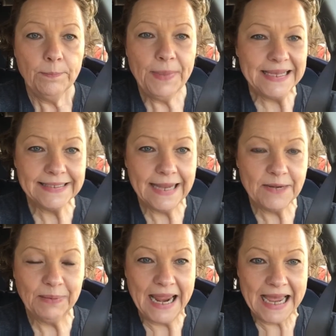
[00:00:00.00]
Best
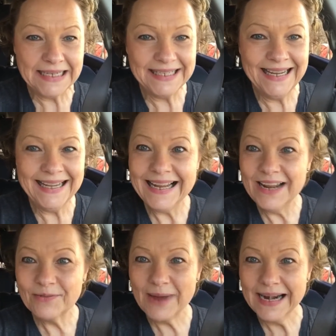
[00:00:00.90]
laid plans
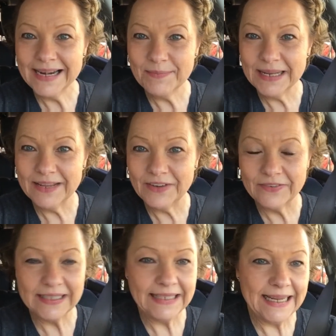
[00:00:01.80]
right in the middle of
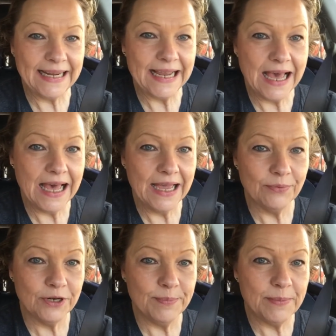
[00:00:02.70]
everything, I
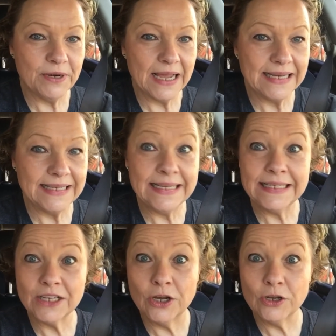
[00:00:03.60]
remembered I
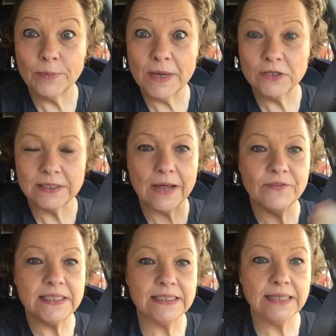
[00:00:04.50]
need to go to the post
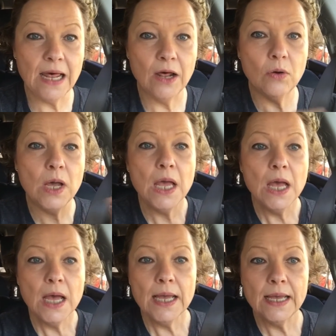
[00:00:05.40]
office. So
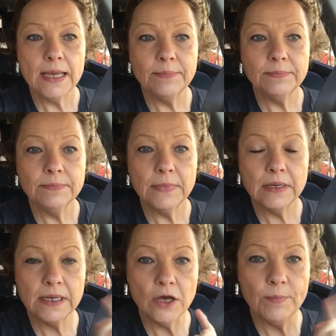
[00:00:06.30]
um, I'm
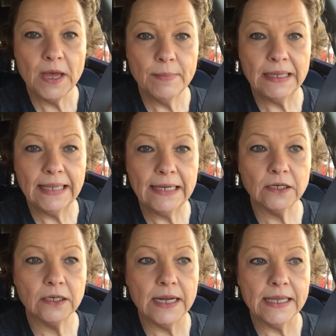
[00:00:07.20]
going to go mail my
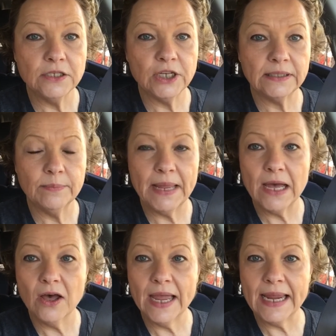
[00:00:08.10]
letter and check the
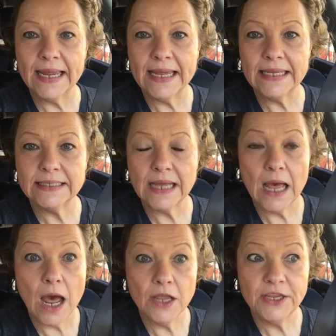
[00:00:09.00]
mail. And
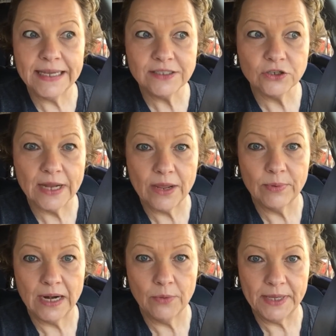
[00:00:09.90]
yesterday
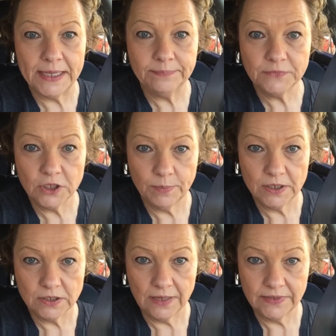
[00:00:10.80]
when I went to the
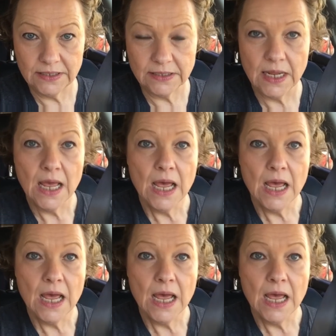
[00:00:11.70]
post office,